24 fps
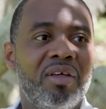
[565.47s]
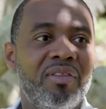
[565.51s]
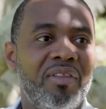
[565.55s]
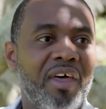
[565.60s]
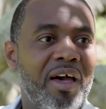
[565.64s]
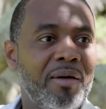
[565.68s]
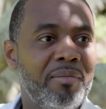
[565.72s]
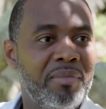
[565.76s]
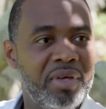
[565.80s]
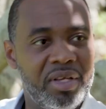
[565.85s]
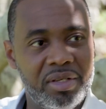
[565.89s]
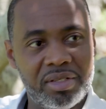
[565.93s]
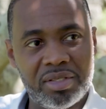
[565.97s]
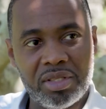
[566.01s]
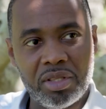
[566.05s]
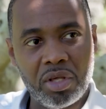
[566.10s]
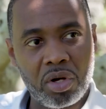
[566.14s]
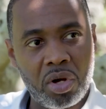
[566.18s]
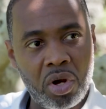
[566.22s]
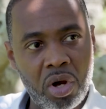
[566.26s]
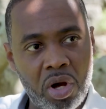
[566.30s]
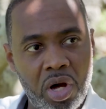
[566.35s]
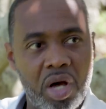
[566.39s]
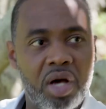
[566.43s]
that means
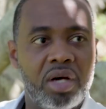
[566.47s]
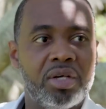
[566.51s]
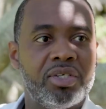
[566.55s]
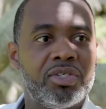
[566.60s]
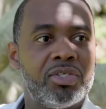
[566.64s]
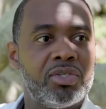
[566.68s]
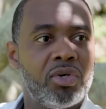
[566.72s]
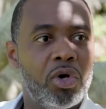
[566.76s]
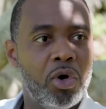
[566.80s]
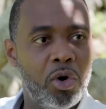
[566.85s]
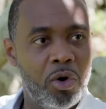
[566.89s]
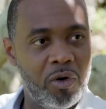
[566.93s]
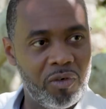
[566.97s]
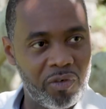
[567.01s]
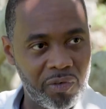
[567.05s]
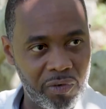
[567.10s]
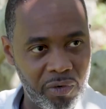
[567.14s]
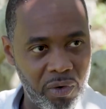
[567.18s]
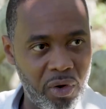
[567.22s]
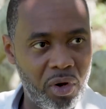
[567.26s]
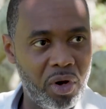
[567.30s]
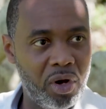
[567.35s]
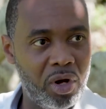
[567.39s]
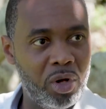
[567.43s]
the cost
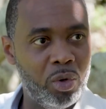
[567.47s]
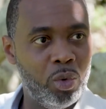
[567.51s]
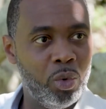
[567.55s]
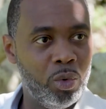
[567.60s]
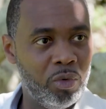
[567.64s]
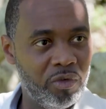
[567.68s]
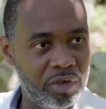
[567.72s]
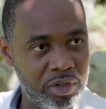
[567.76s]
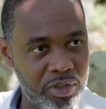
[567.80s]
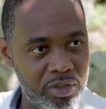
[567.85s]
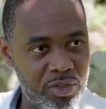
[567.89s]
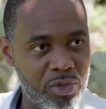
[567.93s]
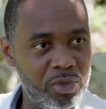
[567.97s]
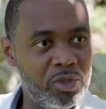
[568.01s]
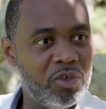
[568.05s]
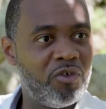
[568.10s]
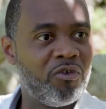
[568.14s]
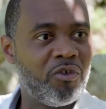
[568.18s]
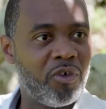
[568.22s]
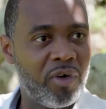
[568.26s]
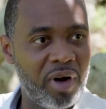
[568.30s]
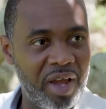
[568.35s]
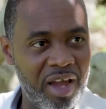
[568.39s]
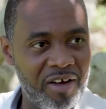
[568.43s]
overall will reduce
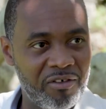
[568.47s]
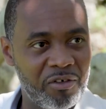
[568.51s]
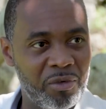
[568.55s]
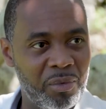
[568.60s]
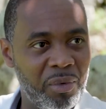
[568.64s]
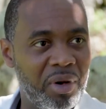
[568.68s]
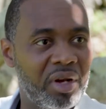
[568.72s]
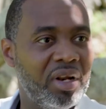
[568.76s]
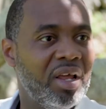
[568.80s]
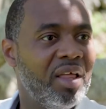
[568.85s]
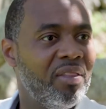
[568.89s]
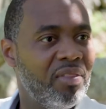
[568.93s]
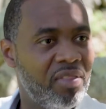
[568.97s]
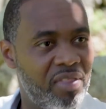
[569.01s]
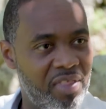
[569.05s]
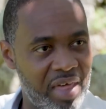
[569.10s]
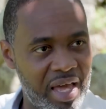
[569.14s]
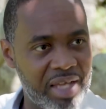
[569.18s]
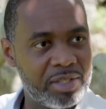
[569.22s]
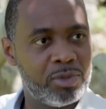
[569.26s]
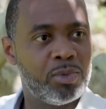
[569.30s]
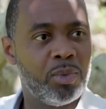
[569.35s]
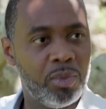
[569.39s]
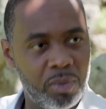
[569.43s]
for everyone. And
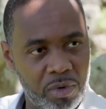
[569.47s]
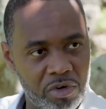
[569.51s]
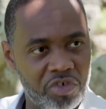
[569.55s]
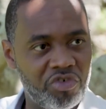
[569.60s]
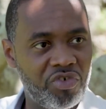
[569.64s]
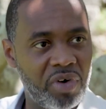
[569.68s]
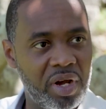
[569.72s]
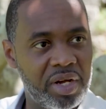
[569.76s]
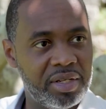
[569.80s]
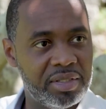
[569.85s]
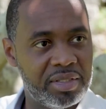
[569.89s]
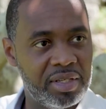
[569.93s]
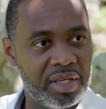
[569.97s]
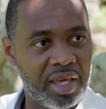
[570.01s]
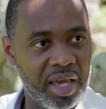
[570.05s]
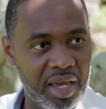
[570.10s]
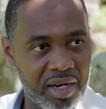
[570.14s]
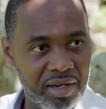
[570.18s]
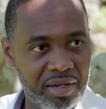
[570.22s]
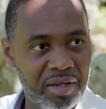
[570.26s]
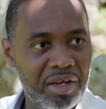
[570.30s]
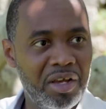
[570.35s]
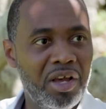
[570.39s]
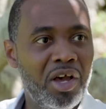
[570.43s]
that's what we're trying to
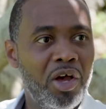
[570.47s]
get.